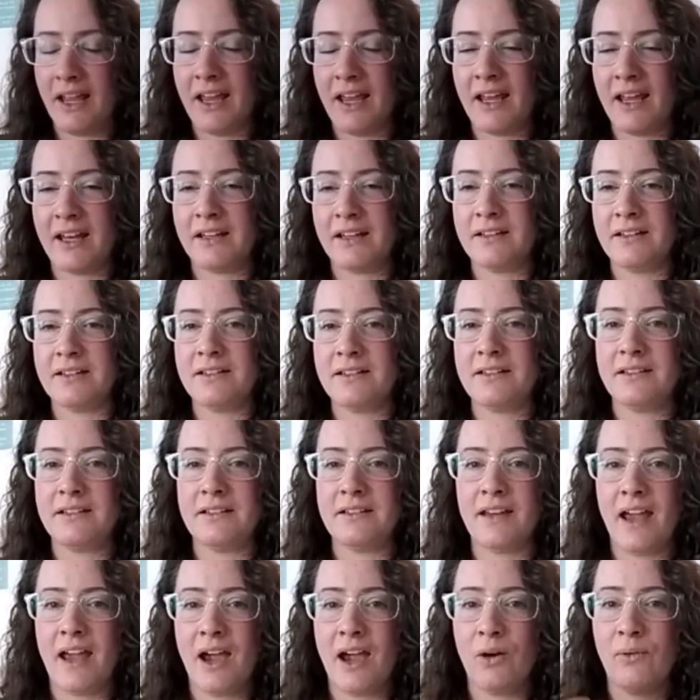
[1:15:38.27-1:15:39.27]
And
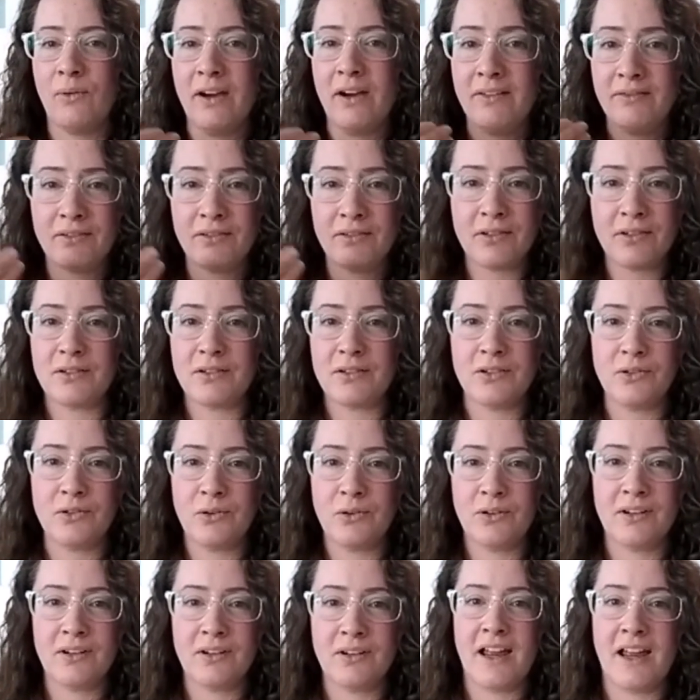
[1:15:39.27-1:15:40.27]
however,
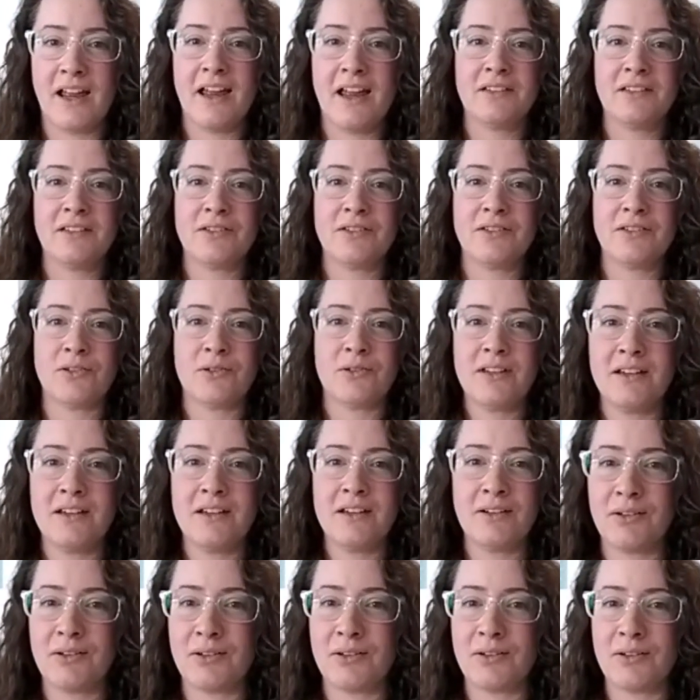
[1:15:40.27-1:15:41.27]
your answer
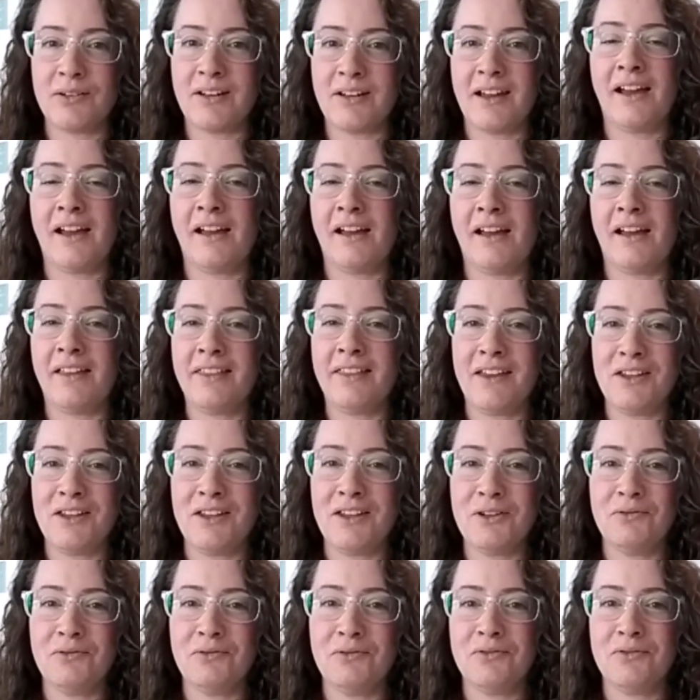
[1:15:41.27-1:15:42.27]
here that
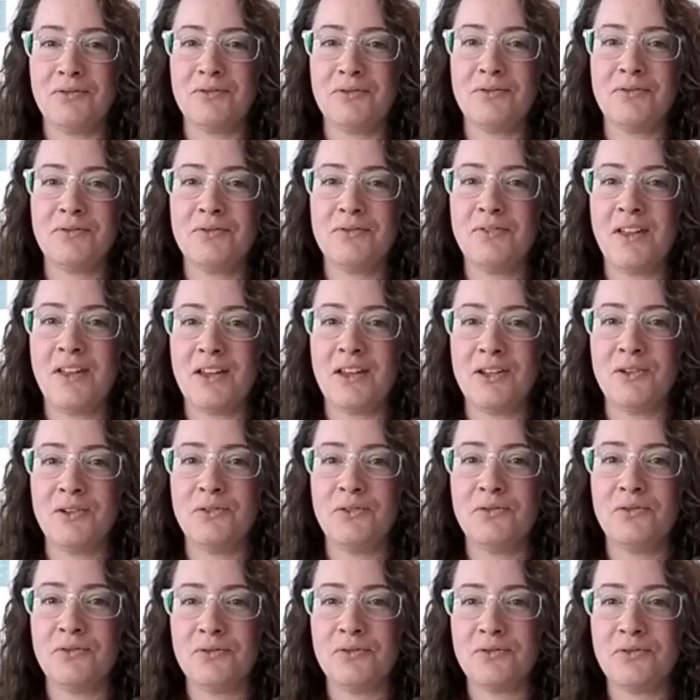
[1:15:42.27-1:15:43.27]
you've
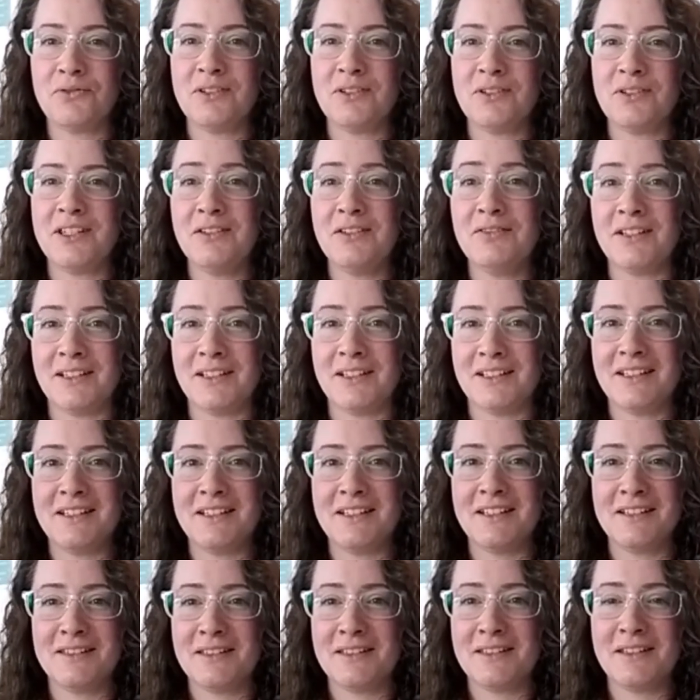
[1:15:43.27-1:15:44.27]
given
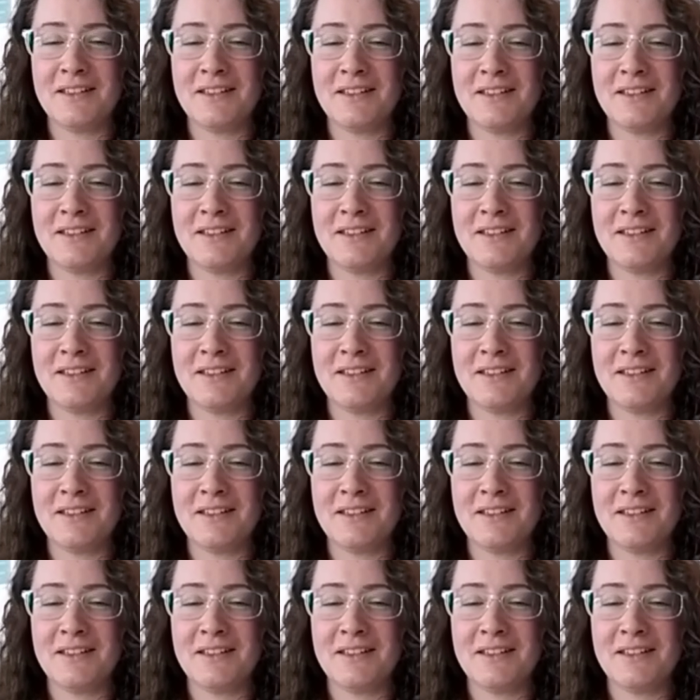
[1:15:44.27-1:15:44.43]
is